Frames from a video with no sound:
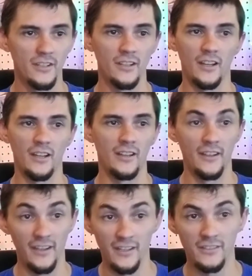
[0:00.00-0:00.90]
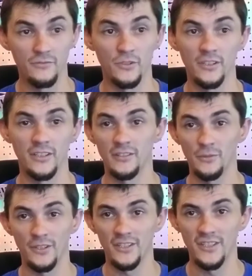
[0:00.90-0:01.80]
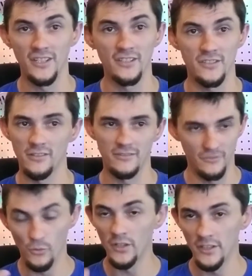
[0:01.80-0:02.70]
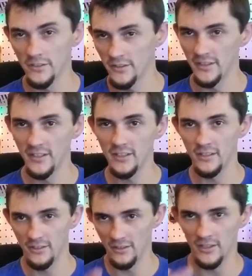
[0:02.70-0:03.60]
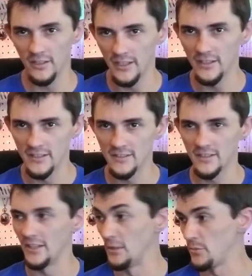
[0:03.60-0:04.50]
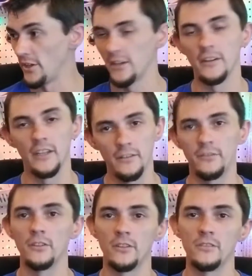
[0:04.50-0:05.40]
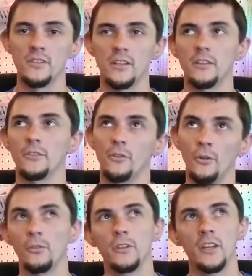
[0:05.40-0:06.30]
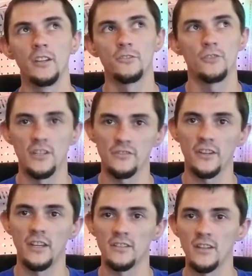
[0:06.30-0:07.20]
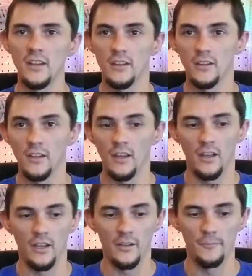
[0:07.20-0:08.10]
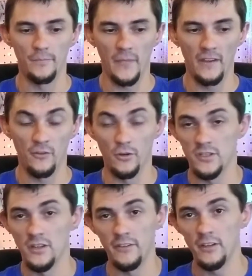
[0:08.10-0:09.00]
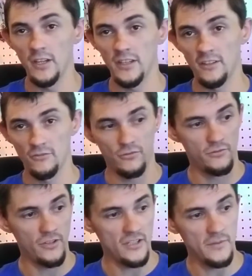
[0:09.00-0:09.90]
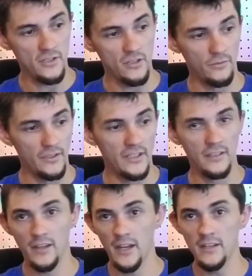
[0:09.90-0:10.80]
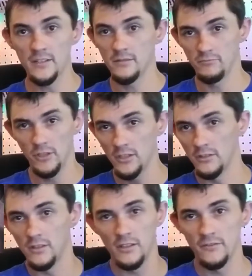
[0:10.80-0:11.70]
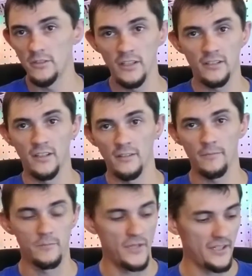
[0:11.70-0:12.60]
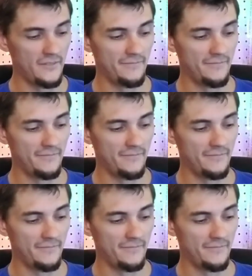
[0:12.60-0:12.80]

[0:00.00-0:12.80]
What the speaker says: and we're good to go. So one other thing you're going to need is an input gear if you're using your old transfer case. Of course, if you get the transmission with the case, you're good. You don't have to do anything. But